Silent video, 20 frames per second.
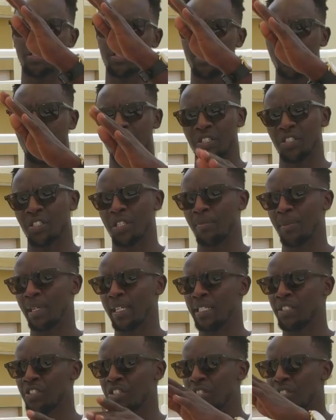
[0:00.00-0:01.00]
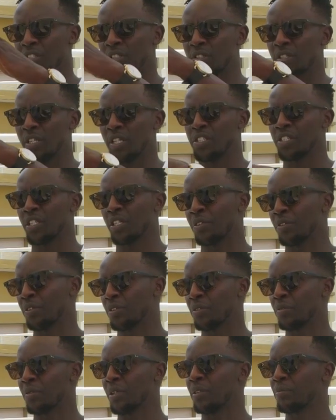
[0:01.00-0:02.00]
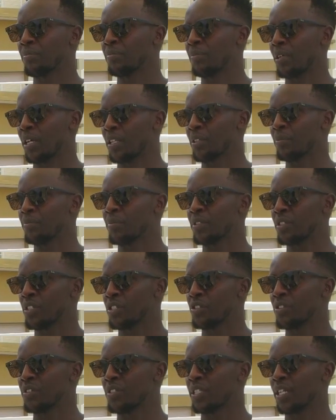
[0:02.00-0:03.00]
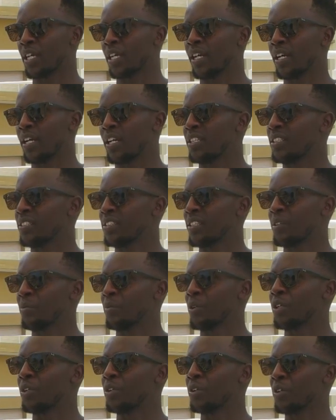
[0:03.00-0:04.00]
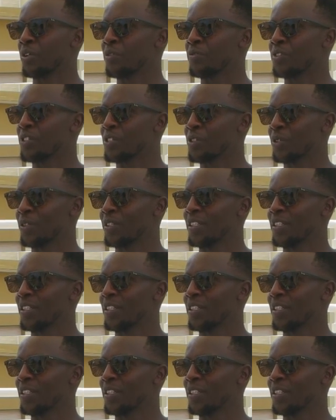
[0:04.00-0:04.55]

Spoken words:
/ the manager / I don't know what other positions I had that were not official.